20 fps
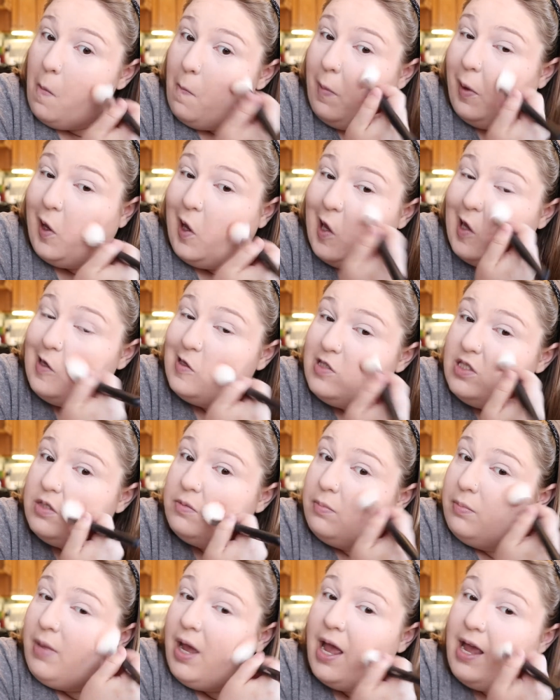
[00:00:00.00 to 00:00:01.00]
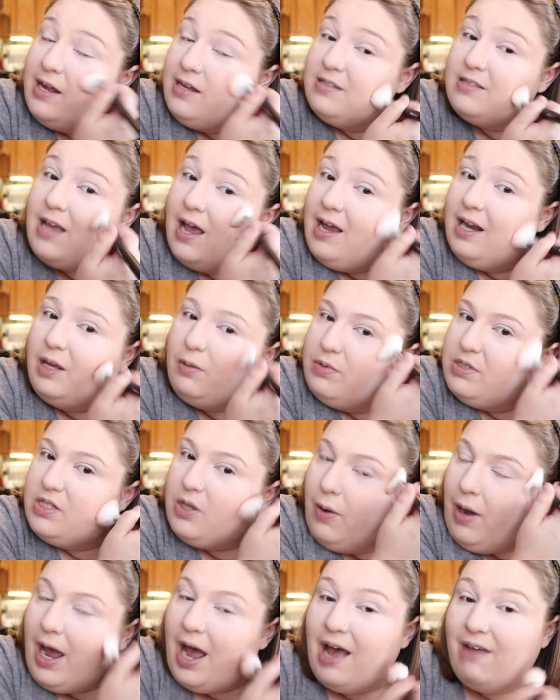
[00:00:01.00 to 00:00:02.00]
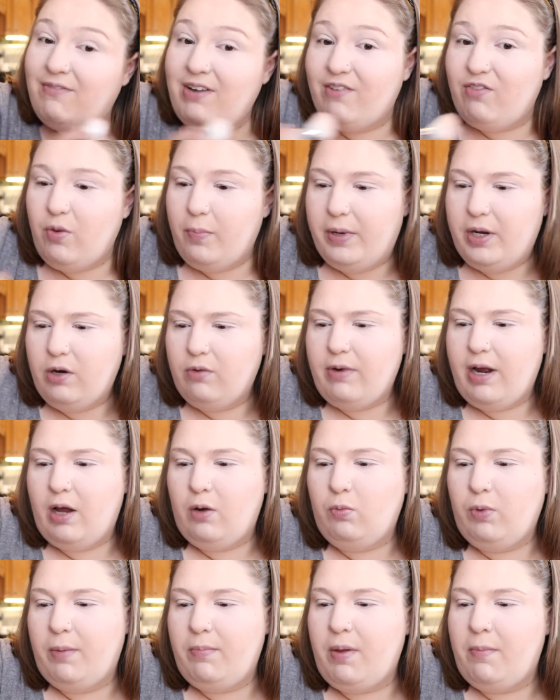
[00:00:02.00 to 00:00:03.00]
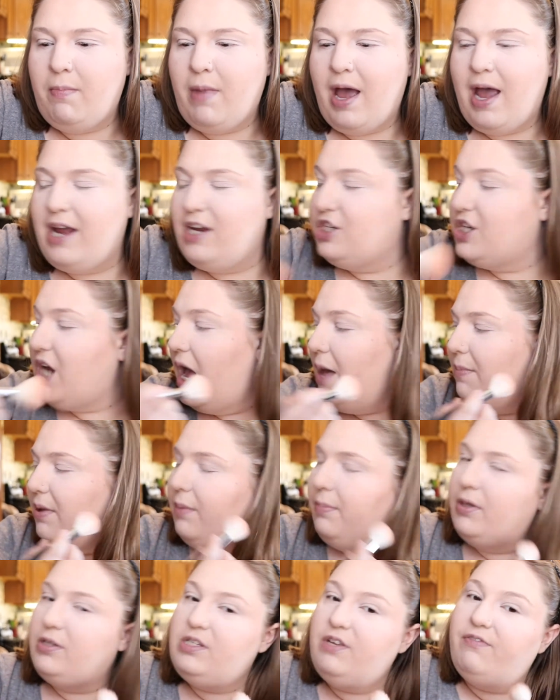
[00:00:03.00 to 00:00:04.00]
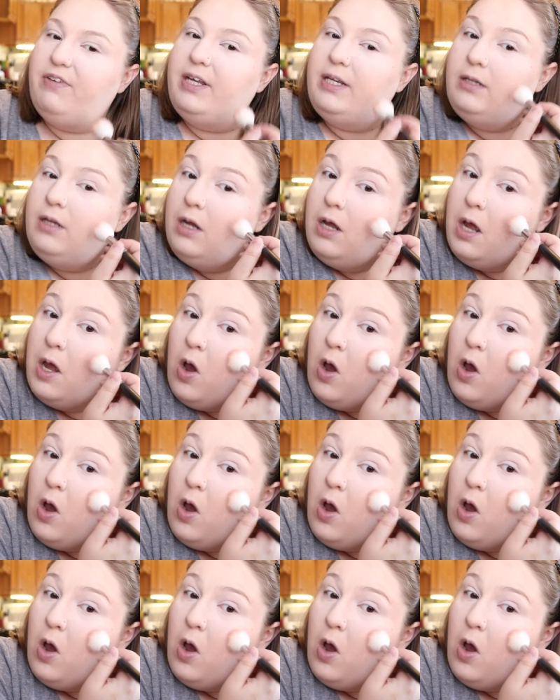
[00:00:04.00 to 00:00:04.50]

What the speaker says: Because my anxiety was so high. I've never been around women my age. Hi, Bill Bussafine.